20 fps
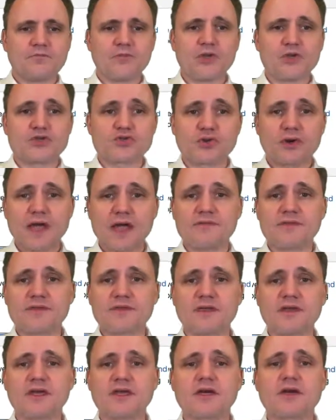so
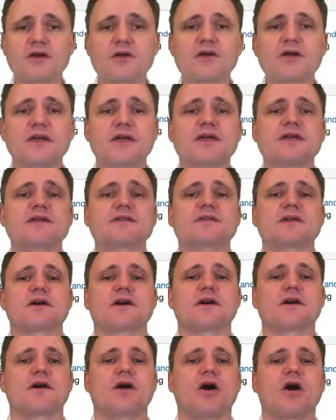everything here is
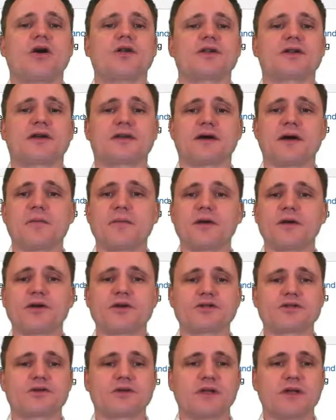on GitHub.
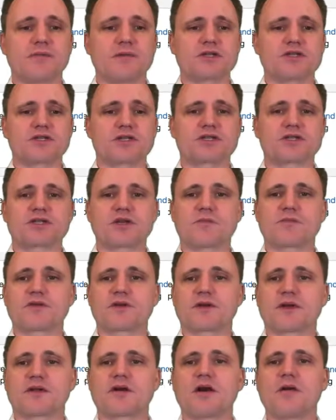So let me just jump
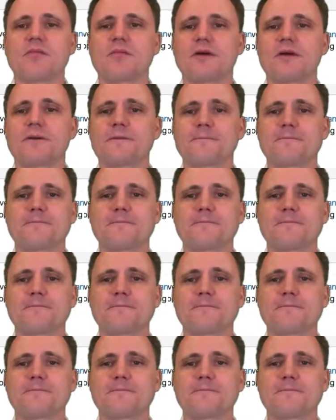to GitHub.